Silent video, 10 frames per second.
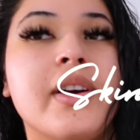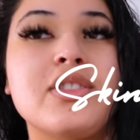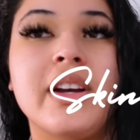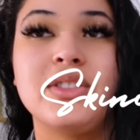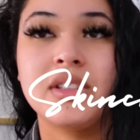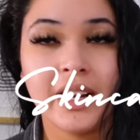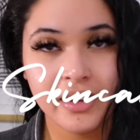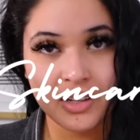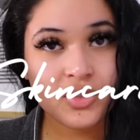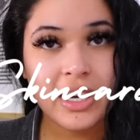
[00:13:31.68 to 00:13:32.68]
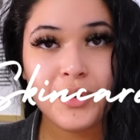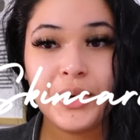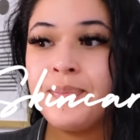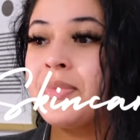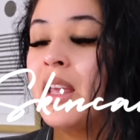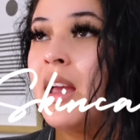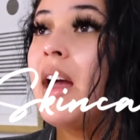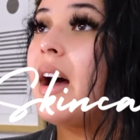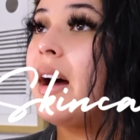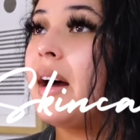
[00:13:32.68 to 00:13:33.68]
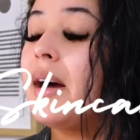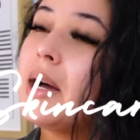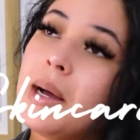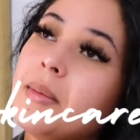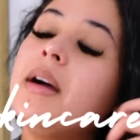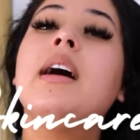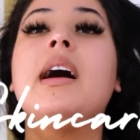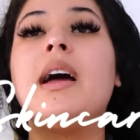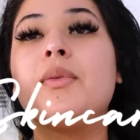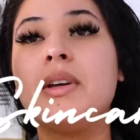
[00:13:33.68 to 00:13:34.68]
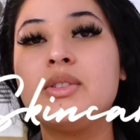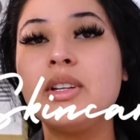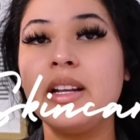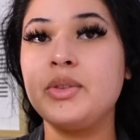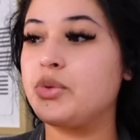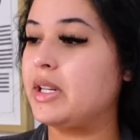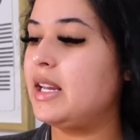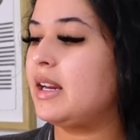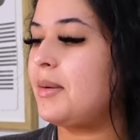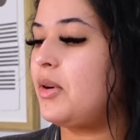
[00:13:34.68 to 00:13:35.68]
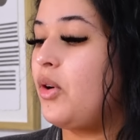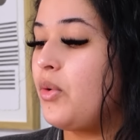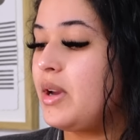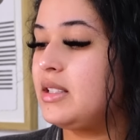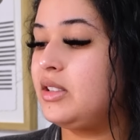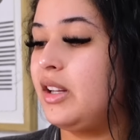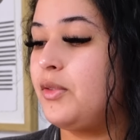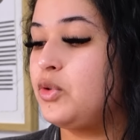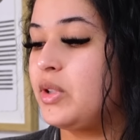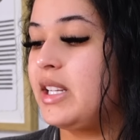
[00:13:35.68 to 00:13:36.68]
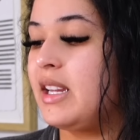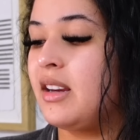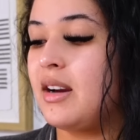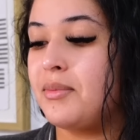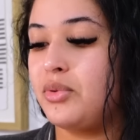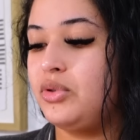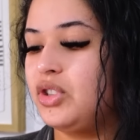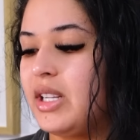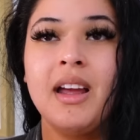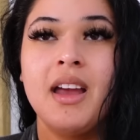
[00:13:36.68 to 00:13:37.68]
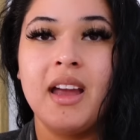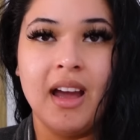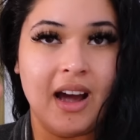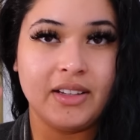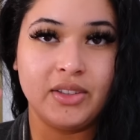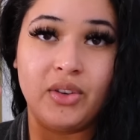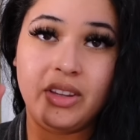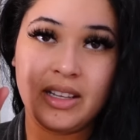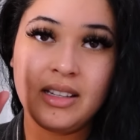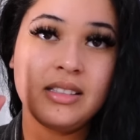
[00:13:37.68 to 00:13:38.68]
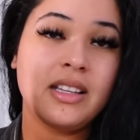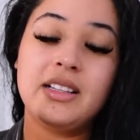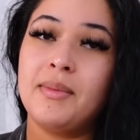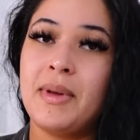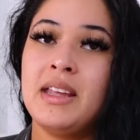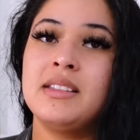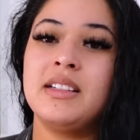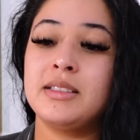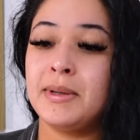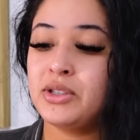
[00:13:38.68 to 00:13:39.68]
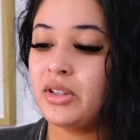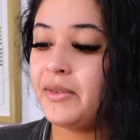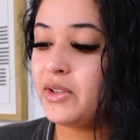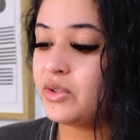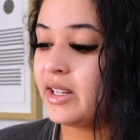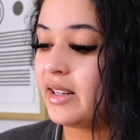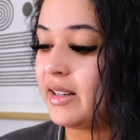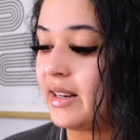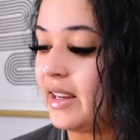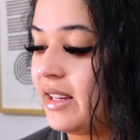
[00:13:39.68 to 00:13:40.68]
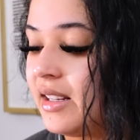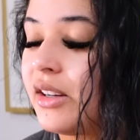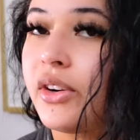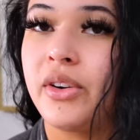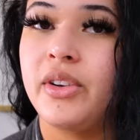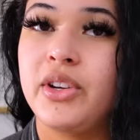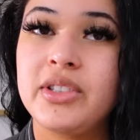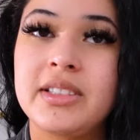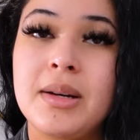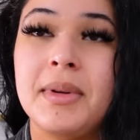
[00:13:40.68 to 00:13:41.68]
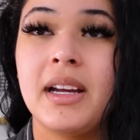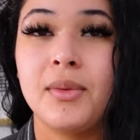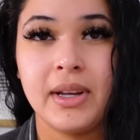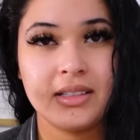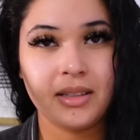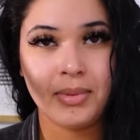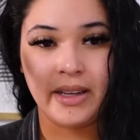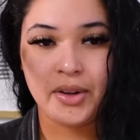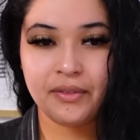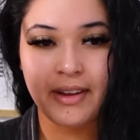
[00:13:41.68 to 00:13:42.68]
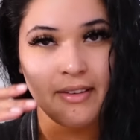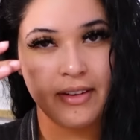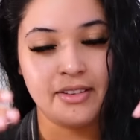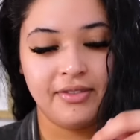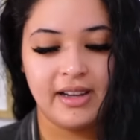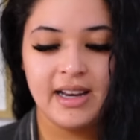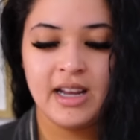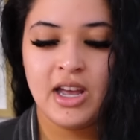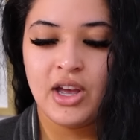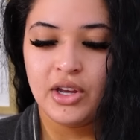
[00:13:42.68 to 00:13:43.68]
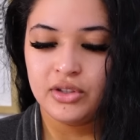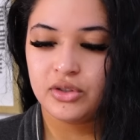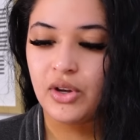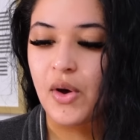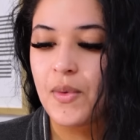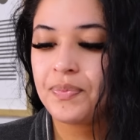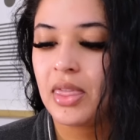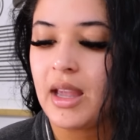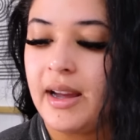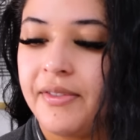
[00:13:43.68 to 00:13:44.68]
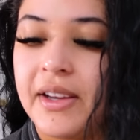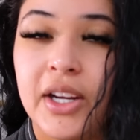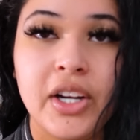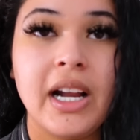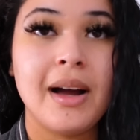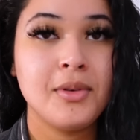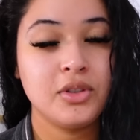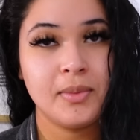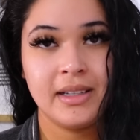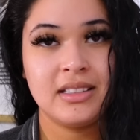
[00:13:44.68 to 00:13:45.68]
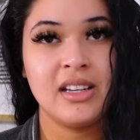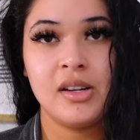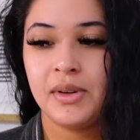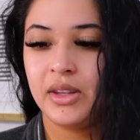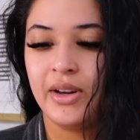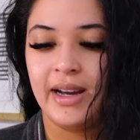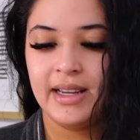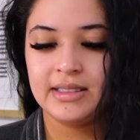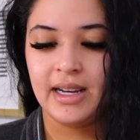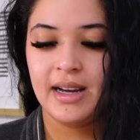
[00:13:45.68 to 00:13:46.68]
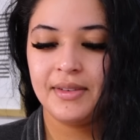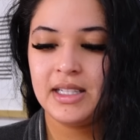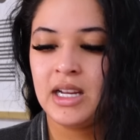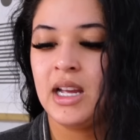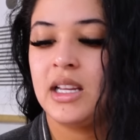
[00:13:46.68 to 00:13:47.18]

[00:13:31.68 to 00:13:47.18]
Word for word: So I just got out of the shower. Um, I went to get a drink. I've always loved drinking kombucha. I don't know, this is amazing, especially if you drink it at night. Girl, your stomach wakes up like very, very flat. So I figured I will do my skincare with you guys. I haven't,